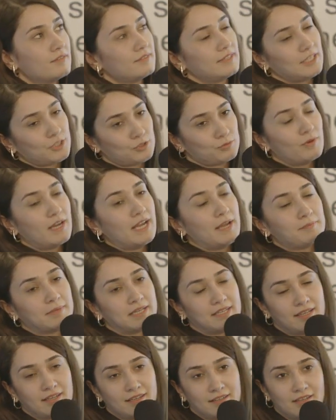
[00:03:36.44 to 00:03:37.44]
that's why
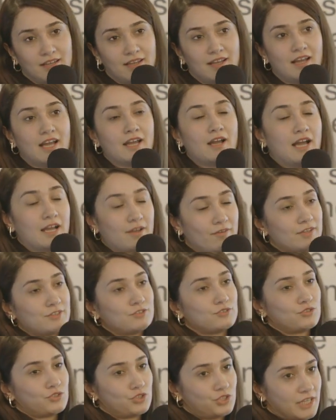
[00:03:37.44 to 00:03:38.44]
I
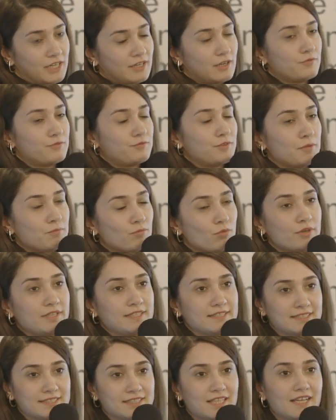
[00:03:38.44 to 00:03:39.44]
wanted to share a few more
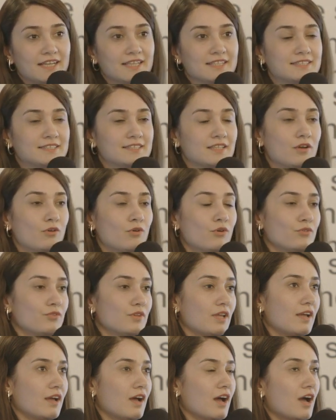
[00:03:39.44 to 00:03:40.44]
insights
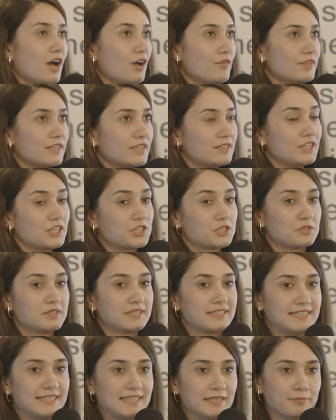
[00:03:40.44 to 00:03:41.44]
on how we can
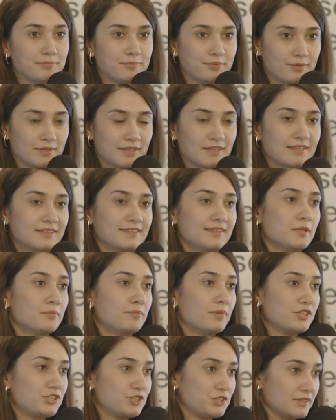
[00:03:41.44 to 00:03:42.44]
actually keep the
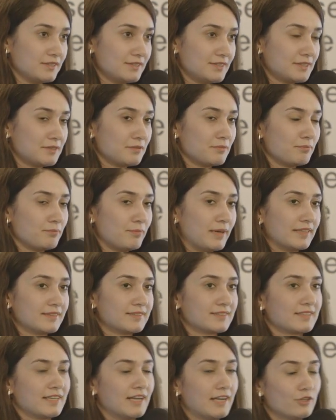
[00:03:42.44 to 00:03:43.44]
budget,
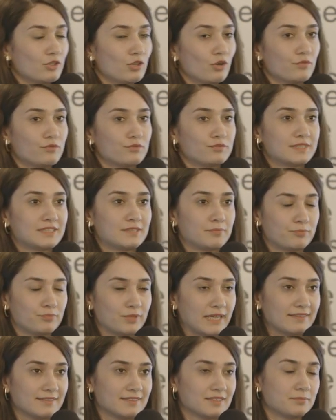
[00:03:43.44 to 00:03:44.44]
but kind of
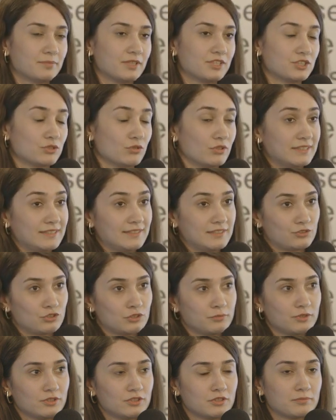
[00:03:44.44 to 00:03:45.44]
spread the budget or
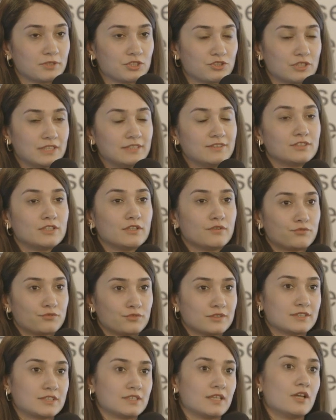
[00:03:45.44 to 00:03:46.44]
distribute the budget in
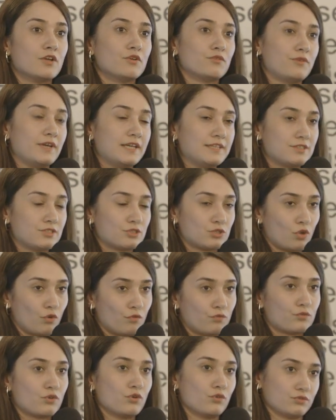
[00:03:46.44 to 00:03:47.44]
different phases
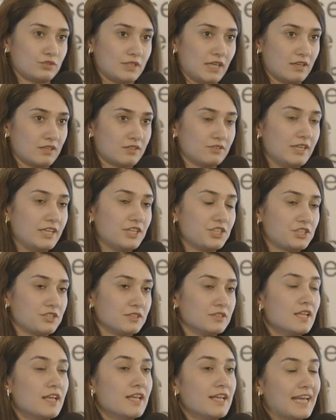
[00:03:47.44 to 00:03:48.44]
of content
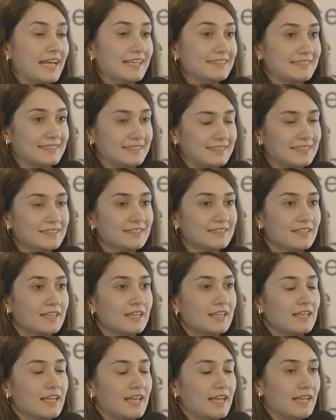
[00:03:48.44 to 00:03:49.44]
creation and still
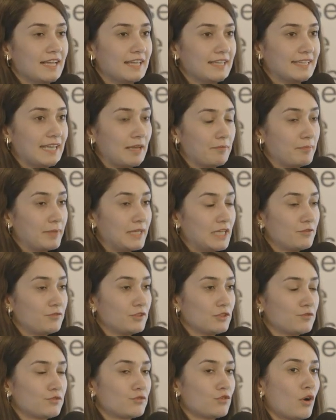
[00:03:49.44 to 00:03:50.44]
get
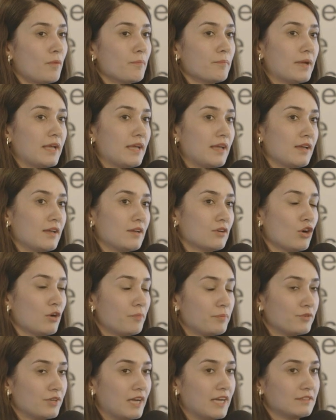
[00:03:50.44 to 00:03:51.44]
benefit from
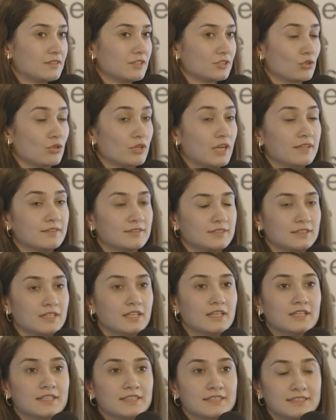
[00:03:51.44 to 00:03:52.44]
copywriters or
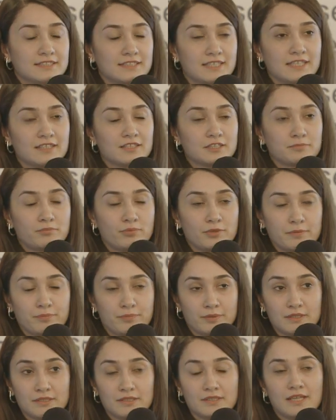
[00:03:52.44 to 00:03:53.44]
other skilled
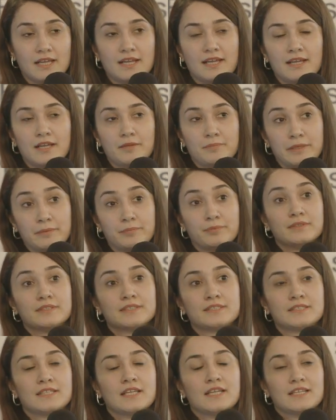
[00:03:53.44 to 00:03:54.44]

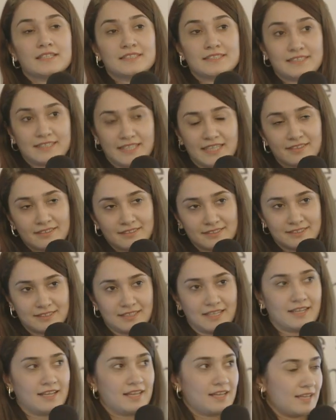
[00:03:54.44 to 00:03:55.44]
people's skills
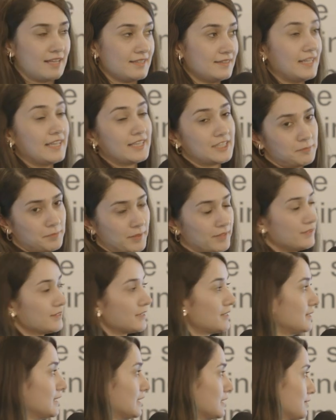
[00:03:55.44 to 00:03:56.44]
and
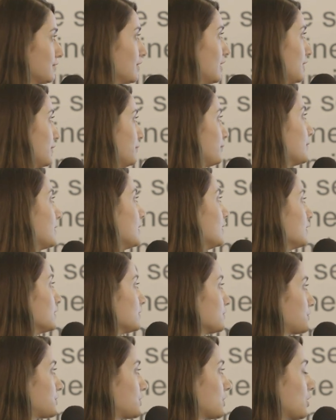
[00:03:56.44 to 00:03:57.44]
experiences as well.
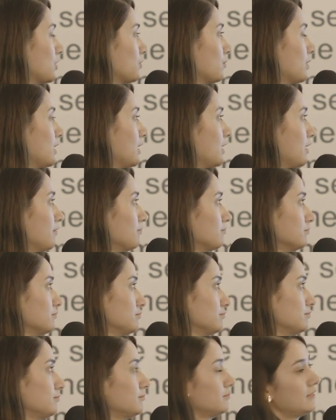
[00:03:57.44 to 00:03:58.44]
So
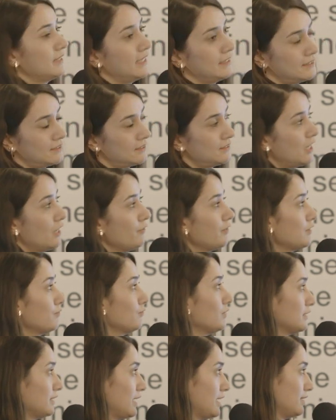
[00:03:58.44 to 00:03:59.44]
let's start with
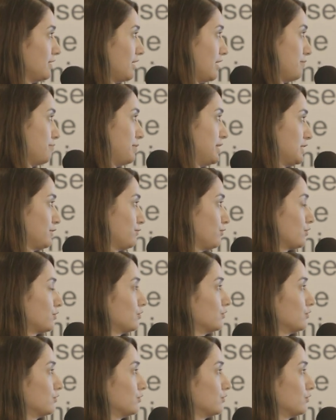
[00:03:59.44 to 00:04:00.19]
what AI means for